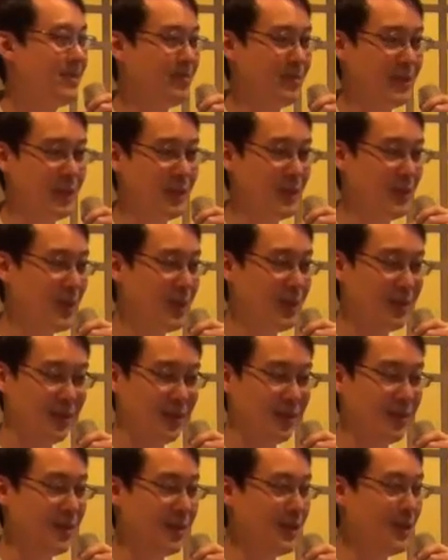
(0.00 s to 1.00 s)
Might as
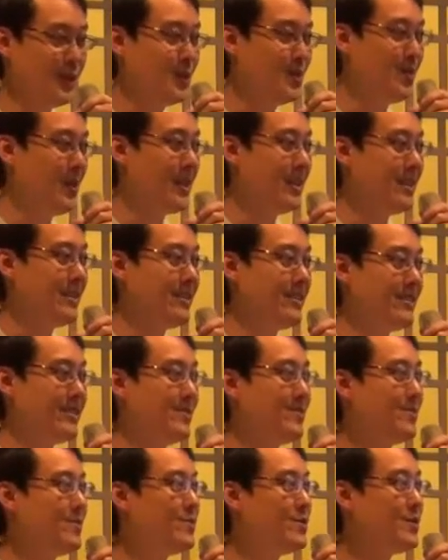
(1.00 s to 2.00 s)
well continue paying
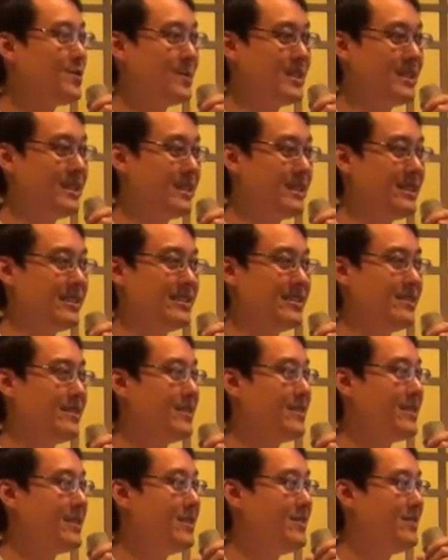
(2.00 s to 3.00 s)
them women
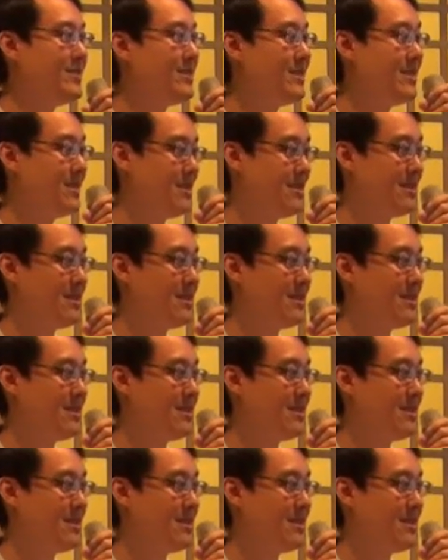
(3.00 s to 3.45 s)
and gifts.